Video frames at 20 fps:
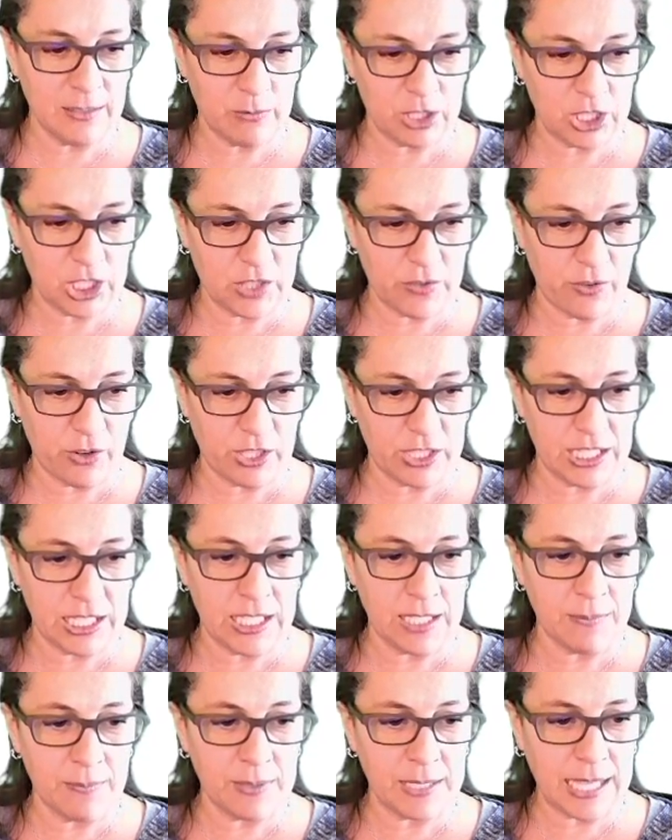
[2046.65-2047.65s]
which is
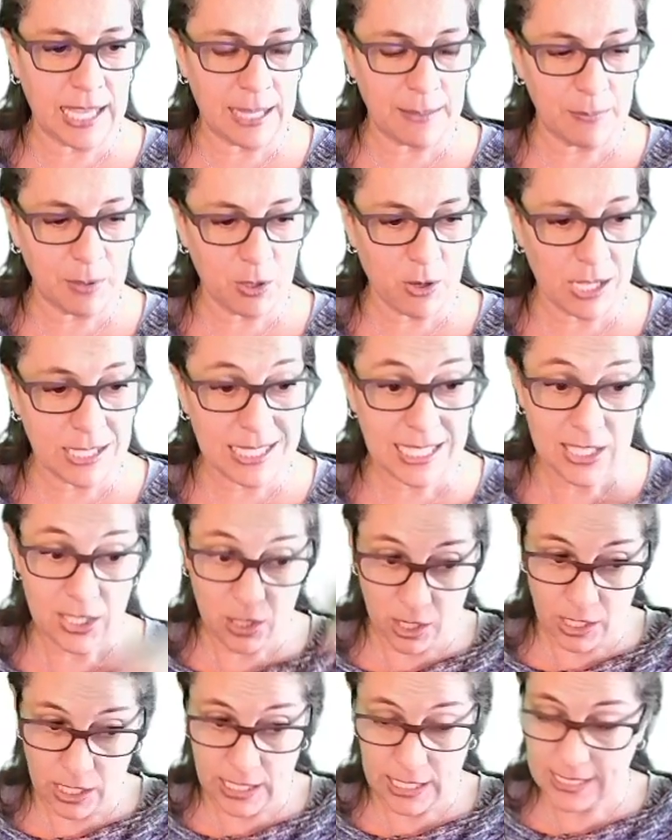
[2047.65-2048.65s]
14, and because it's
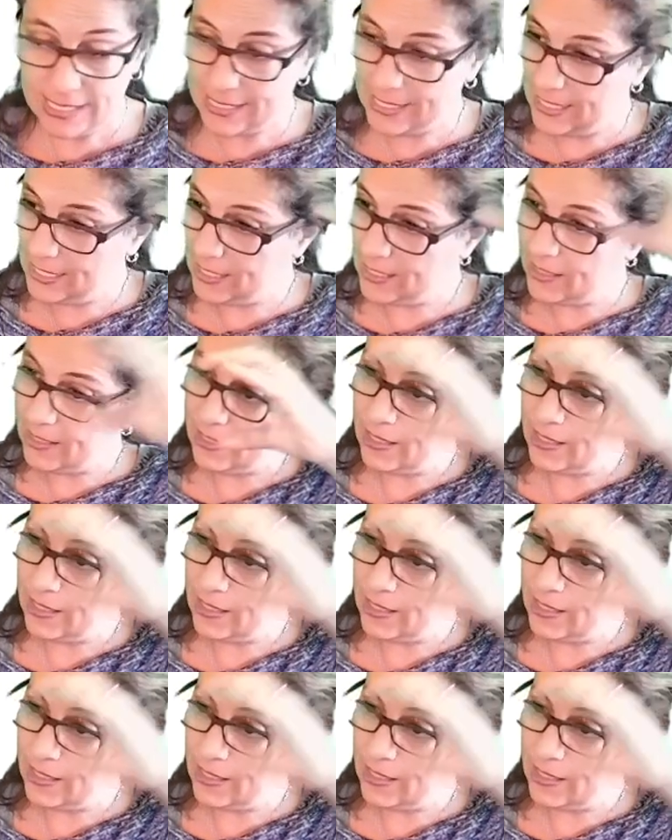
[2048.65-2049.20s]
the